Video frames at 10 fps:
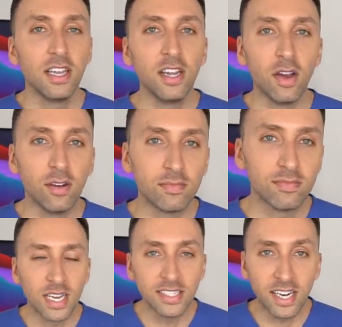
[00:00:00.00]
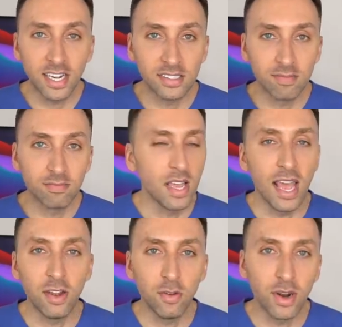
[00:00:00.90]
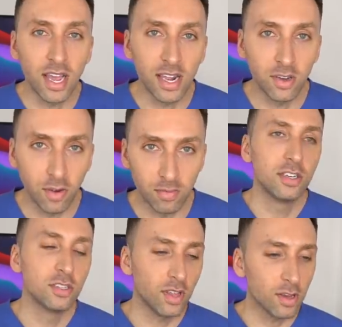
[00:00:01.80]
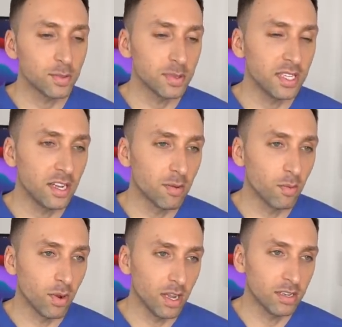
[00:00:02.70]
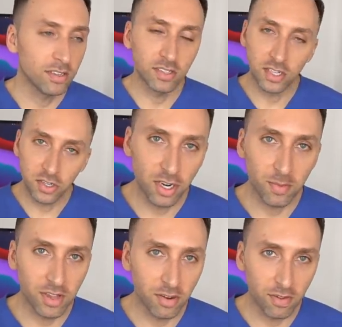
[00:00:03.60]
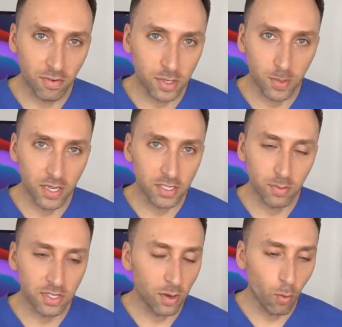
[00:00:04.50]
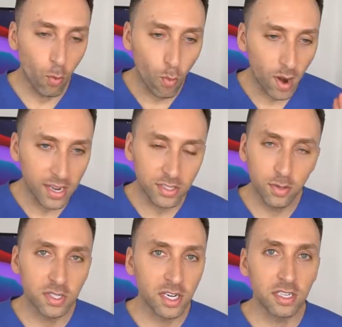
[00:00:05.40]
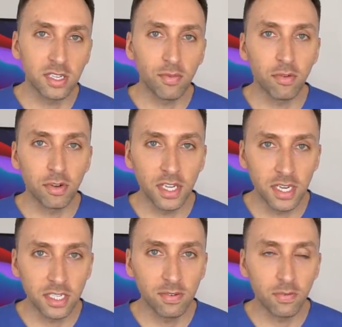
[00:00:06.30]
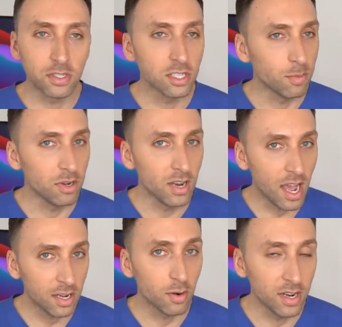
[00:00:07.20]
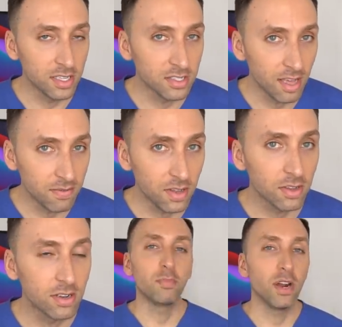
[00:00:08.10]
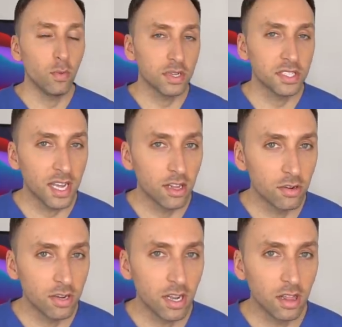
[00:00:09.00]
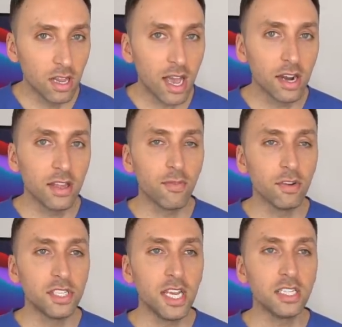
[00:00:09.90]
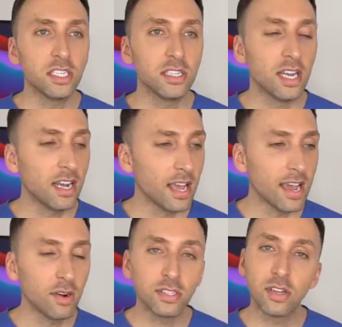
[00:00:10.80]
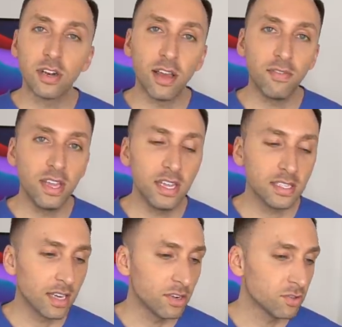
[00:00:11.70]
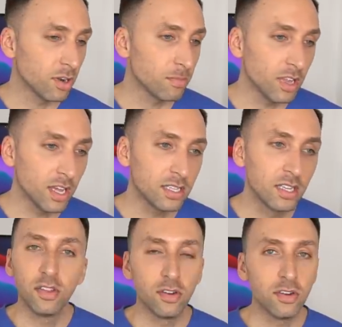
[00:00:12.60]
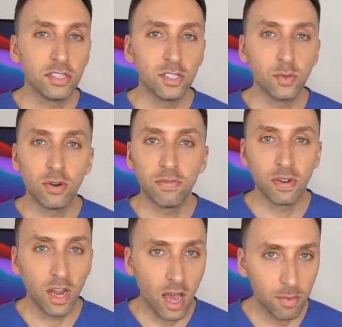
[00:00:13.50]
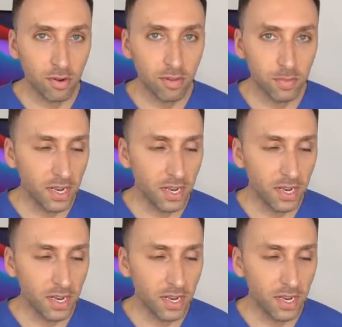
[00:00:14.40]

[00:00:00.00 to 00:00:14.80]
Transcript: you know, I did it, I had to do what I had to do. So that was mistake number one, because I shouldn't have been there in the first place. It was like way too serious of a rotation for someone not going into that field. But I will say I learned a lot on that rotation, like how to start IVs, how to draw blood. The nurses were phenomenal,